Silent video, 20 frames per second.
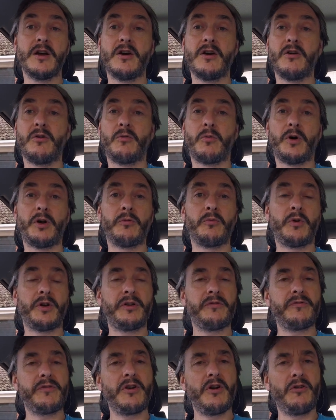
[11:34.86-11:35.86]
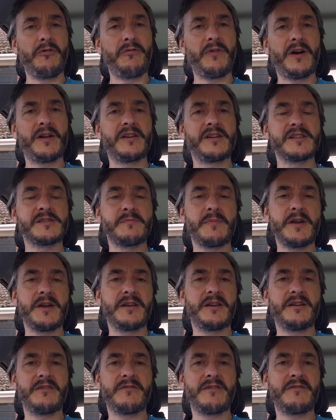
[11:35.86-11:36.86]
What have your findings been?
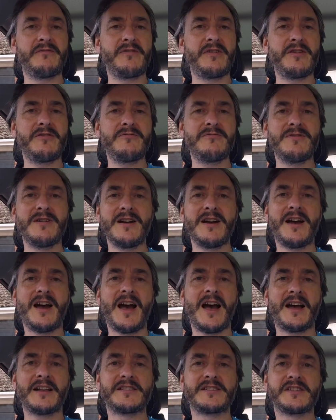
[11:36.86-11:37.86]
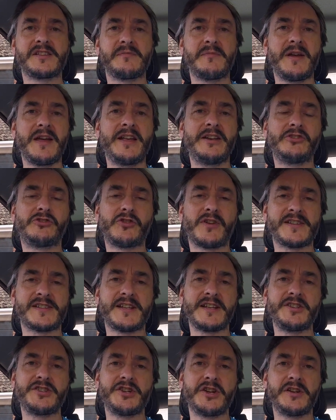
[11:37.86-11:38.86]
Have you had some
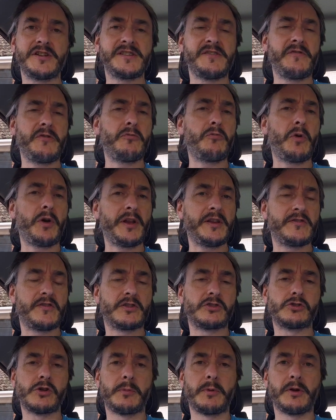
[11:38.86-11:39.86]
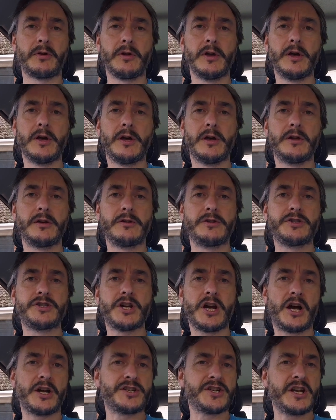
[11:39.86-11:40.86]
interesting journeys? Have you run into trouble
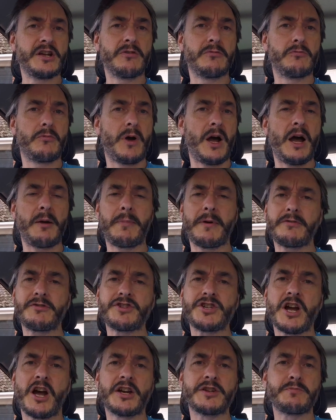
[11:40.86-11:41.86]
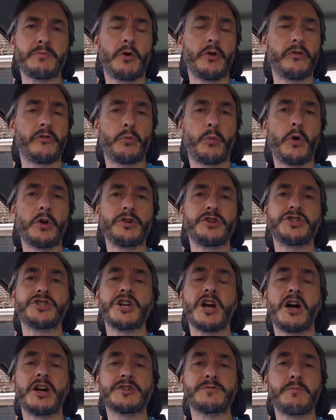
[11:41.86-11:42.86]
charging? How about charge points? What
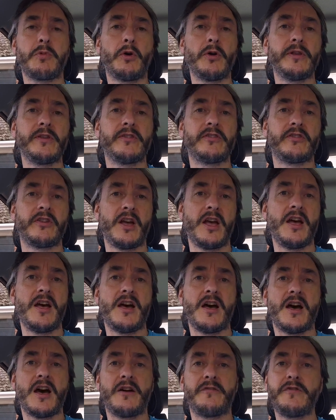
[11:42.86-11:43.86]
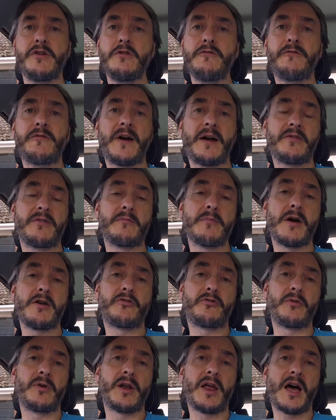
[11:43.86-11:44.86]
charge points have you found the
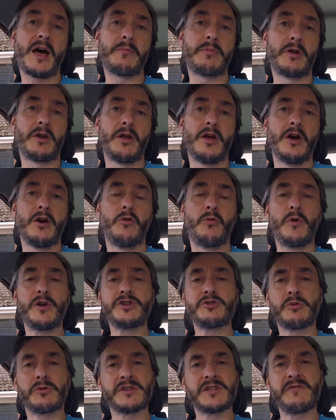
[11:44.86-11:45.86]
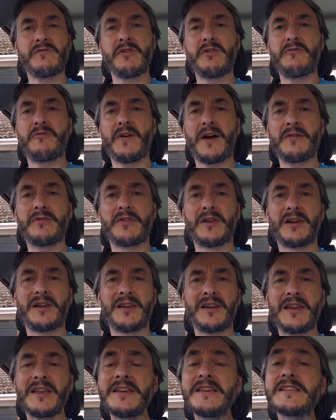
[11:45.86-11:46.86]
most reliable? Which ones have you found
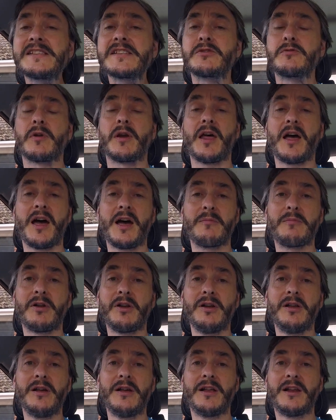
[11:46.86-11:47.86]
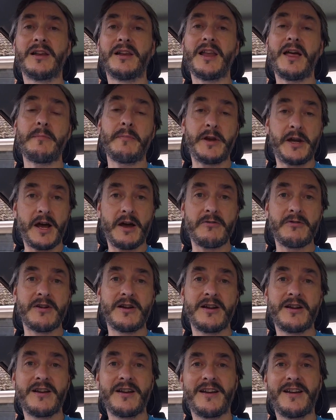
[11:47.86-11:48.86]
the least reliable? Let me know
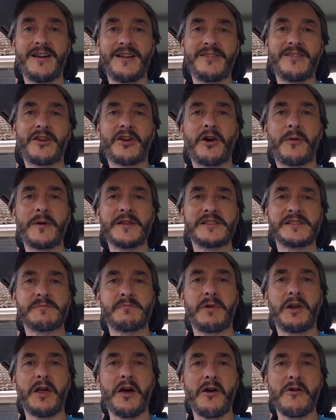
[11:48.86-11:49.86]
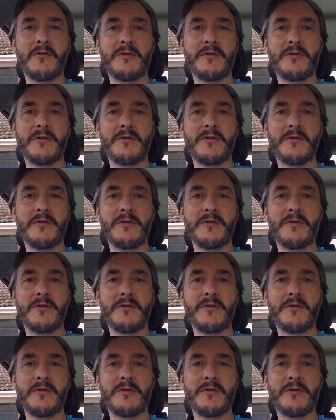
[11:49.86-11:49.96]
in the comments below.